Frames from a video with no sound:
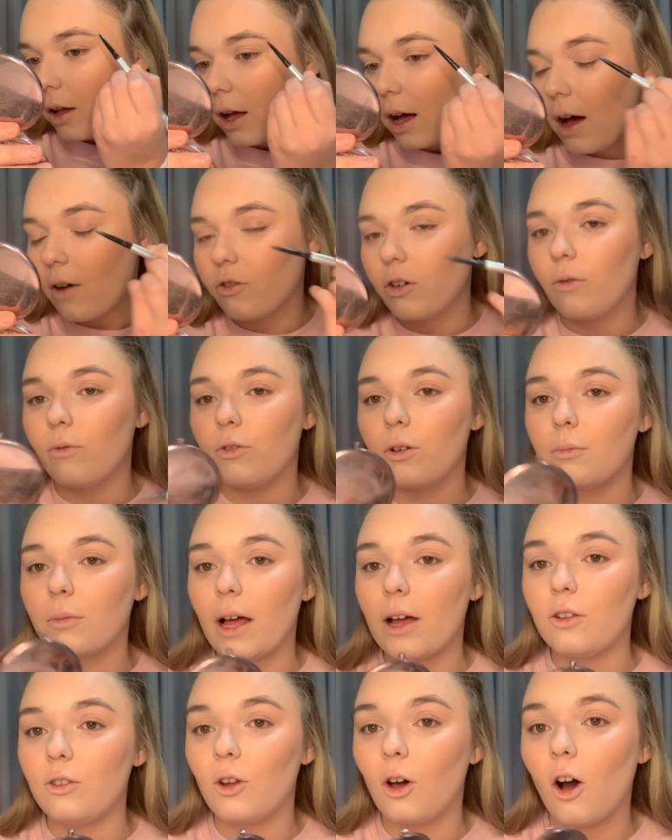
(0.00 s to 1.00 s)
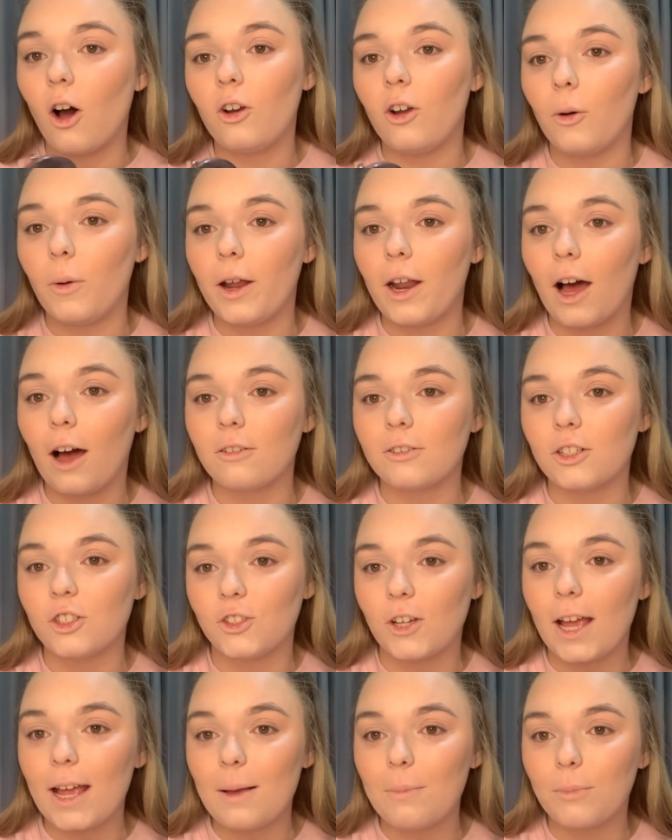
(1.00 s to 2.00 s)
I've gone from like not knowing how to
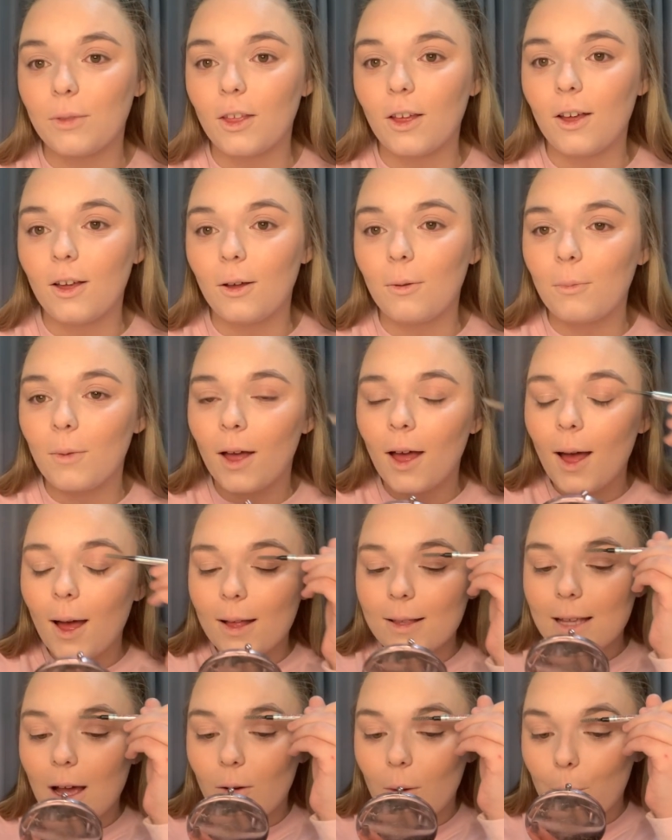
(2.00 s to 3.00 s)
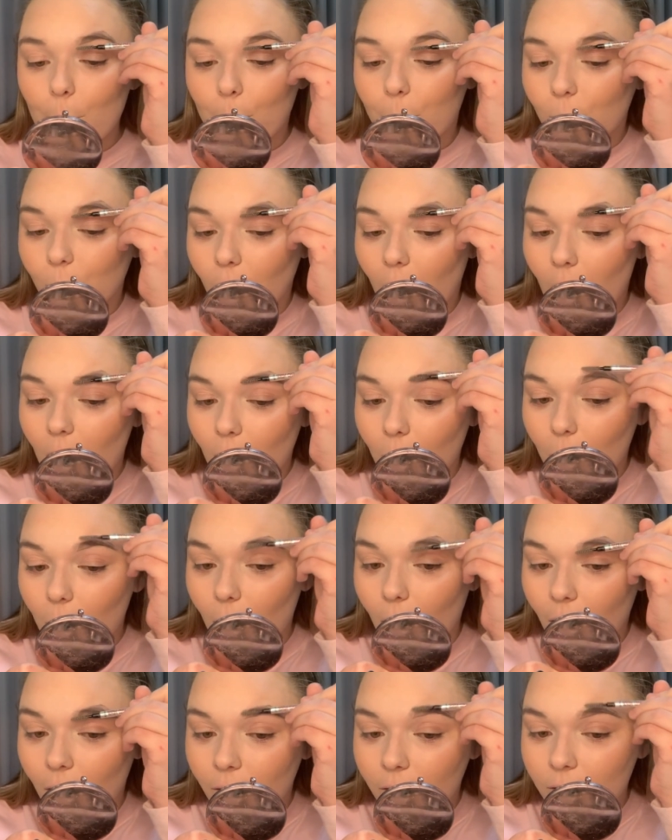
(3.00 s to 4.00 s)
shape them to having block
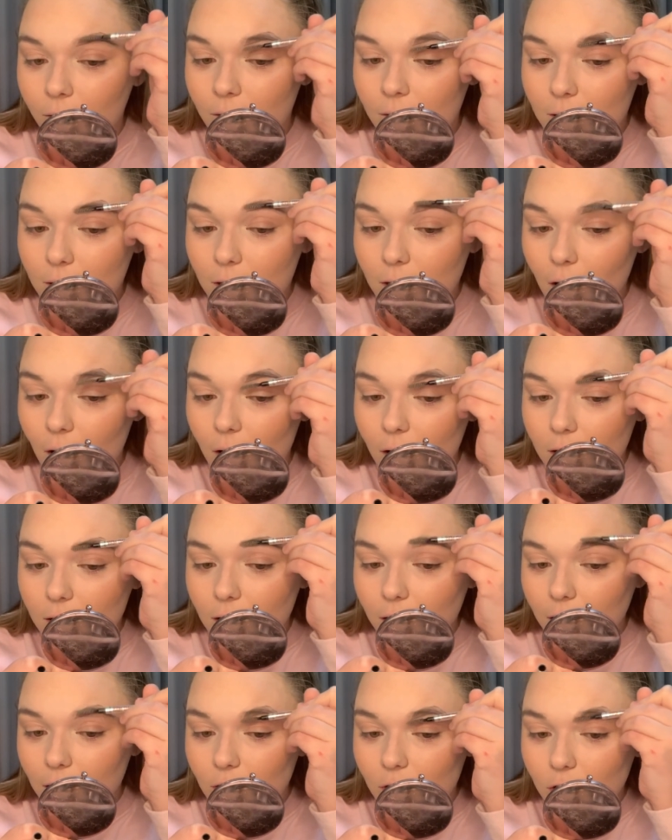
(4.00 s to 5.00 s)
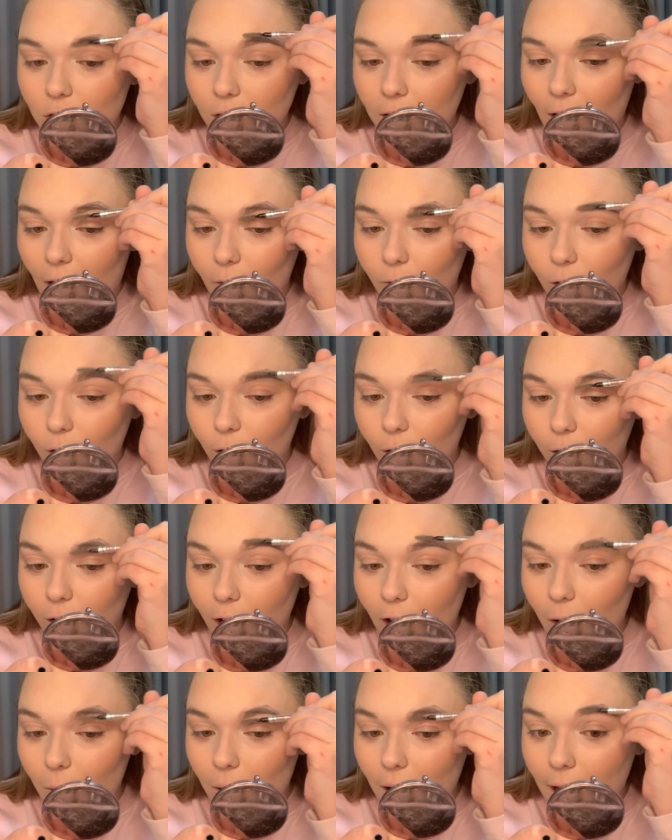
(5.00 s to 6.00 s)
ones to literally having
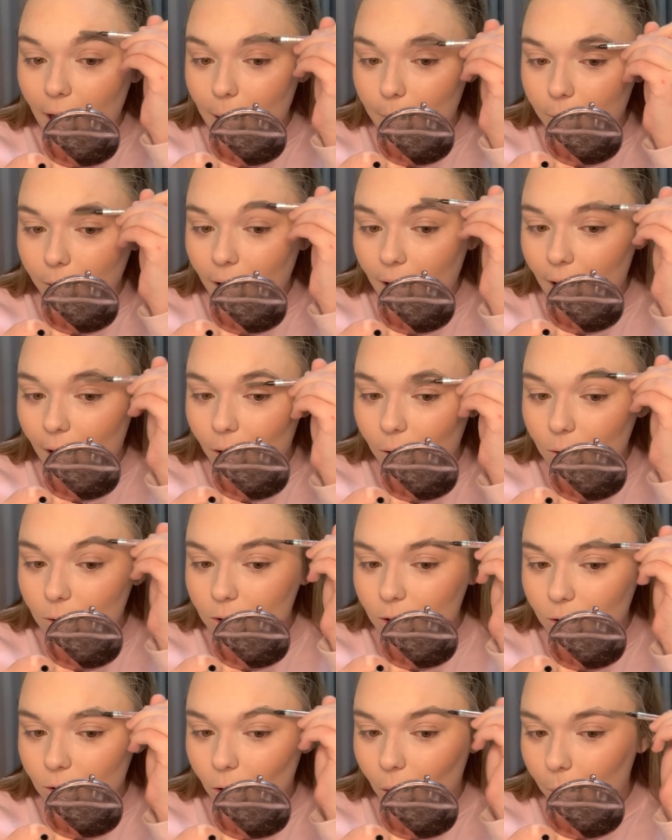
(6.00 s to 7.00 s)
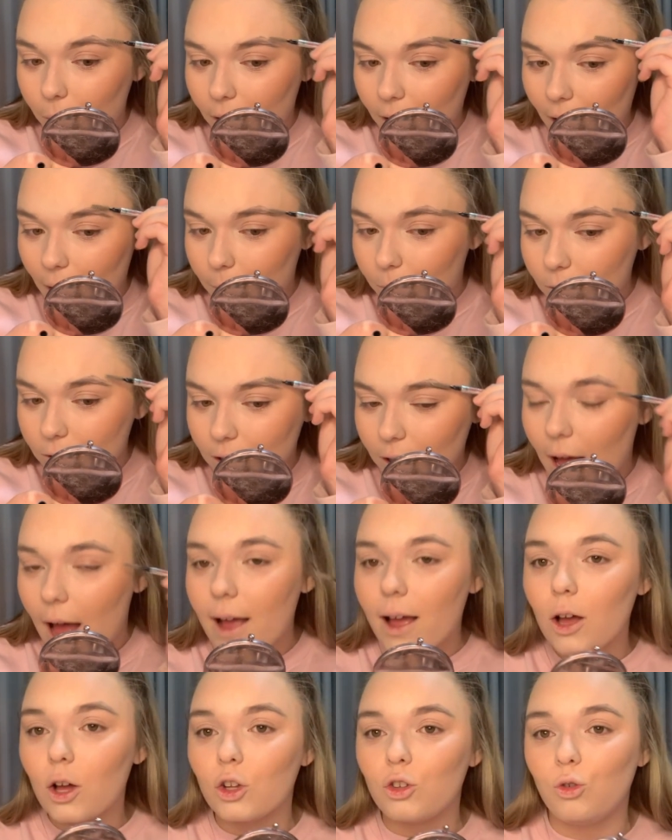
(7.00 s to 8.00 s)
no eyebrows and not being able to
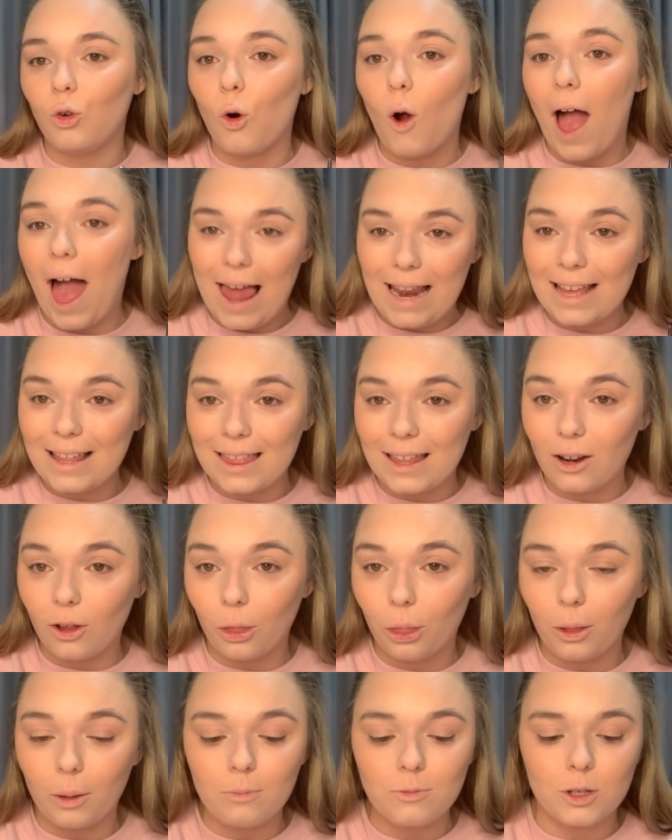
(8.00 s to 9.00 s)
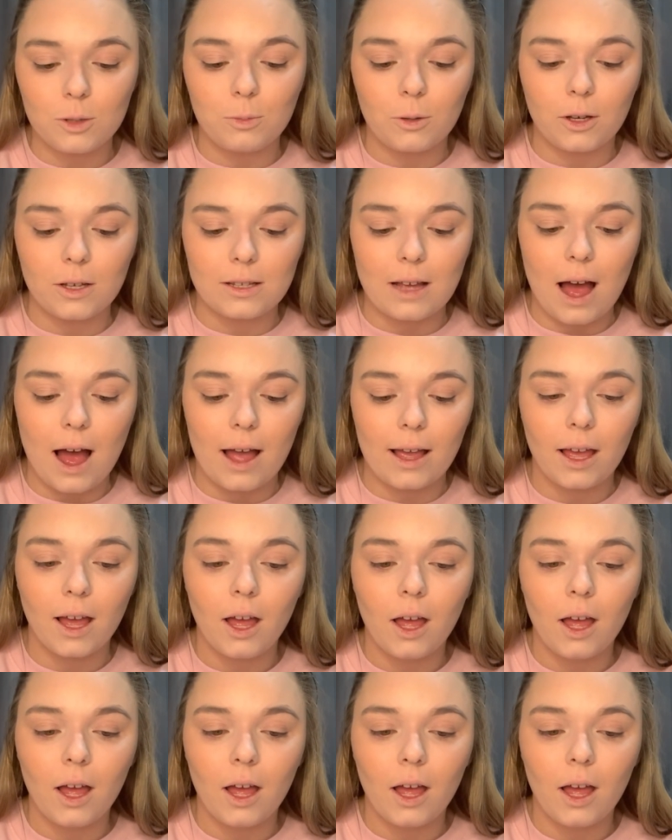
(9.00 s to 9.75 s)
like draw anything on them just because I